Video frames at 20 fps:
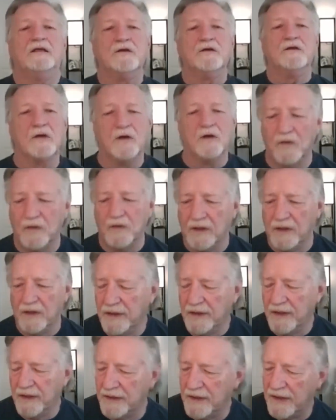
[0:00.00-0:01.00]
uh, I get
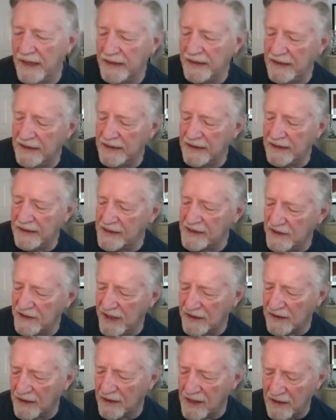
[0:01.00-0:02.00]
asked that a lot, of
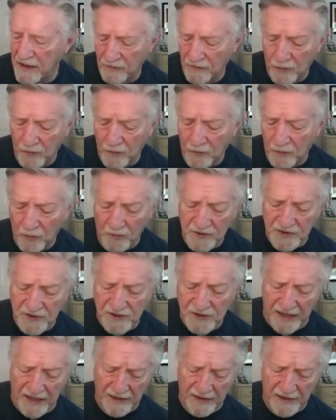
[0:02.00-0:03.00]
course, and
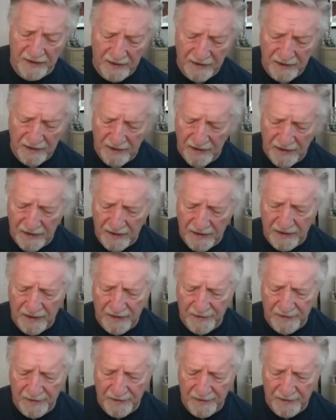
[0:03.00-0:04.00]
um,
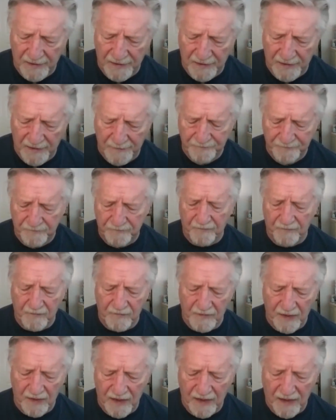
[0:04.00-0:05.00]

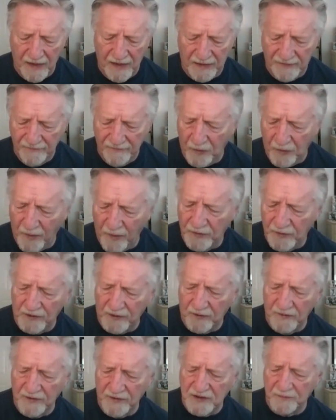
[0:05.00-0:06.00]
I never quite know how to
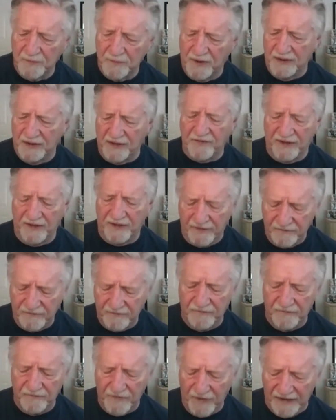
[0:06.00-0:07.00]
respond. I finally
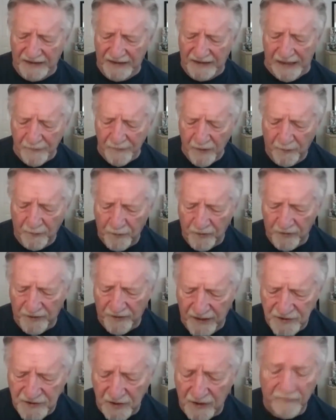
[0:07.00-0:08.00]
finally came up with an answer.
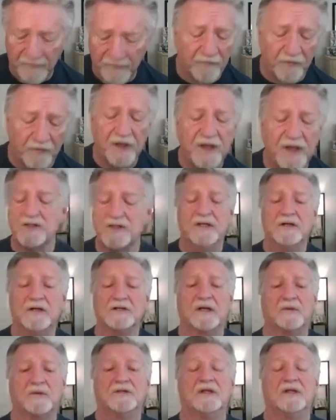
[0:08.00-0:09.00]
For years and years, I would
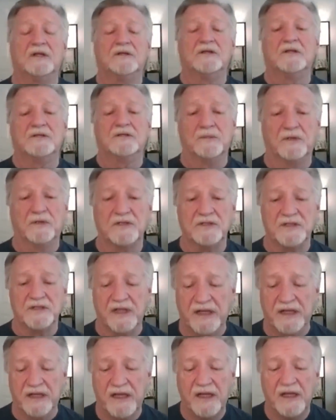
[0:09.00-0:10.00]
simply say,
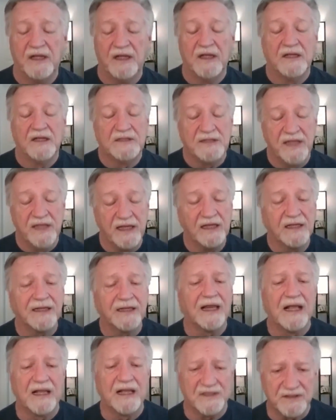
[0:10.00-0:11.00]
take
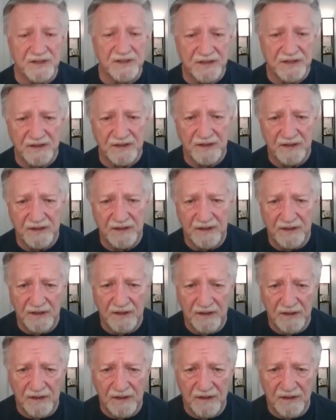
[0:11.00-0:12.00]
classes. You know,
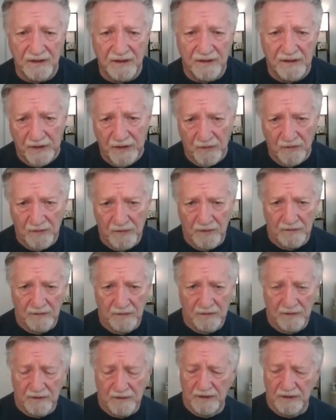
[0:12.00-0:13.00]
uh,
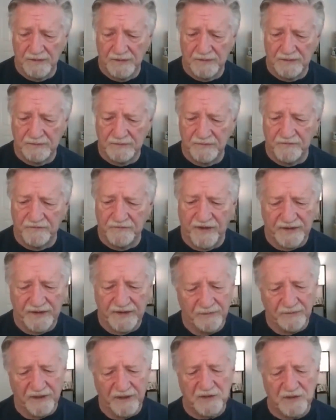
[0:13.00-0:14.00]
find a place where they teach
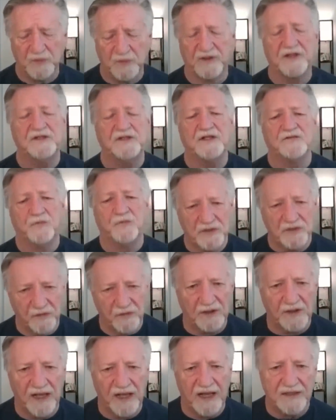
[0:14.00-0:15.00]
voiceover classes and all
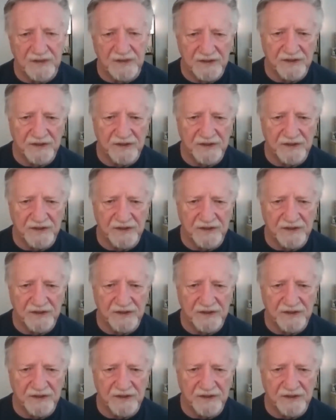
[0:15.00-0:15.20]
of that.